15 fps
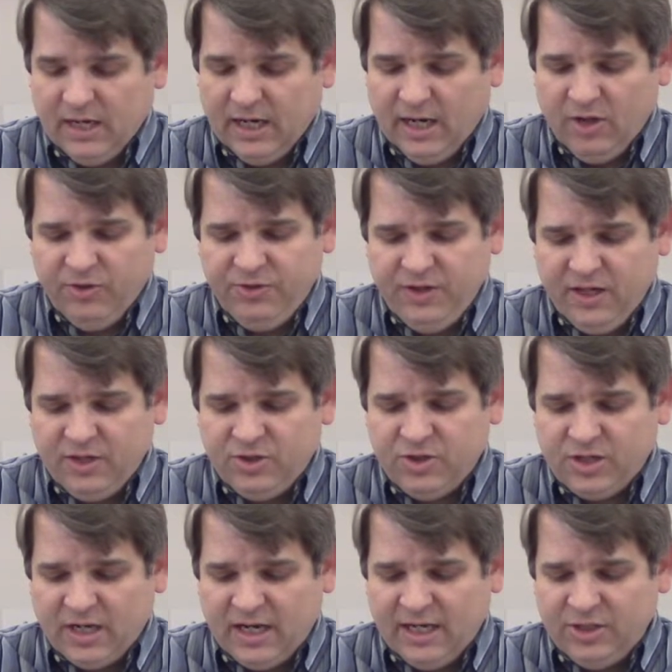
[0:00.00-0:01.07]
How then
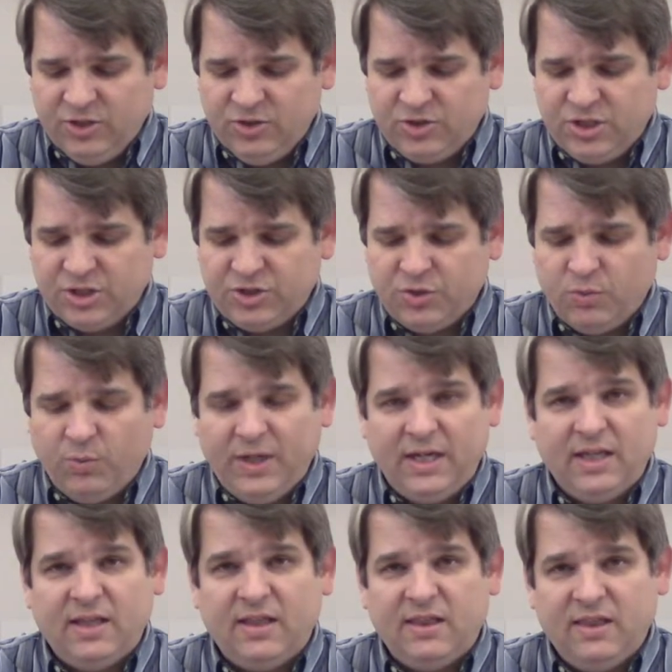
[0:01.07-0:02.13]
could I do such a
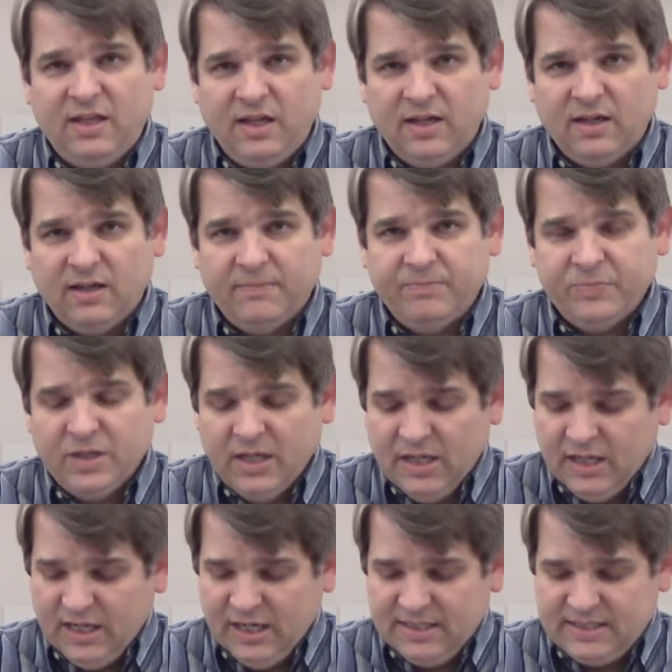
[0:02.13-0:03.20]
wicked thing
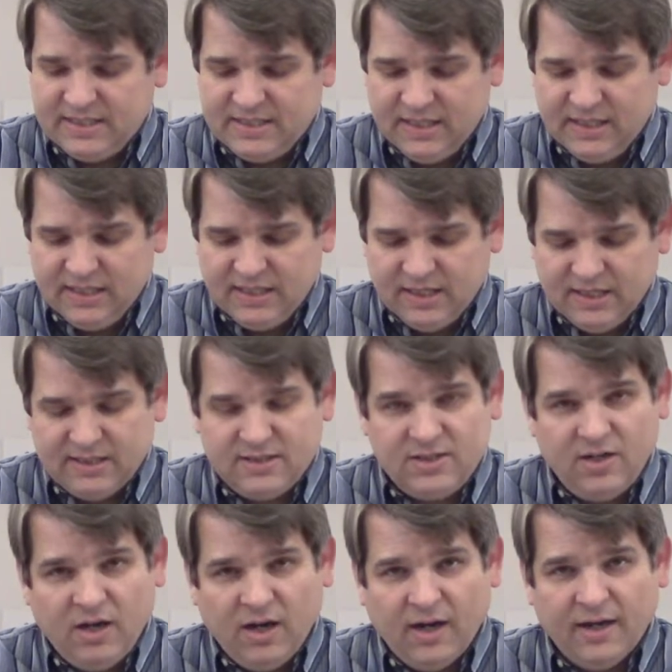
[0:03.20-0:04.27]
and sin against
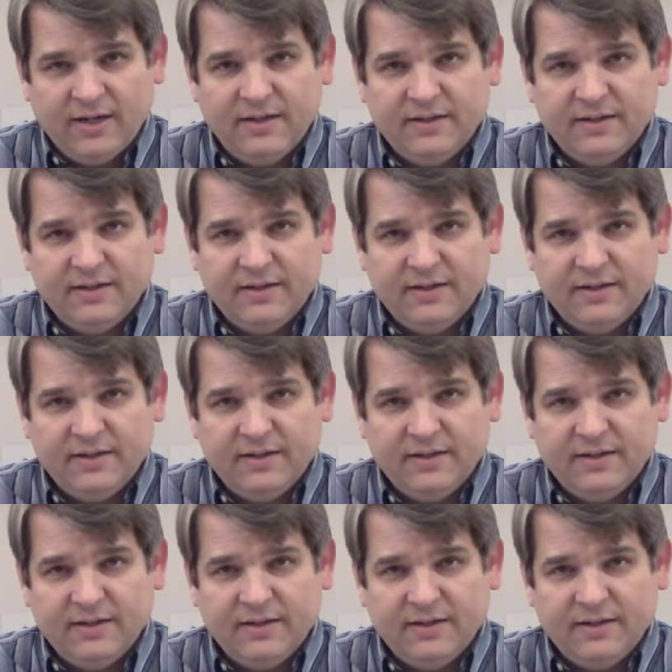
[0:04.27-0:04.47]
God?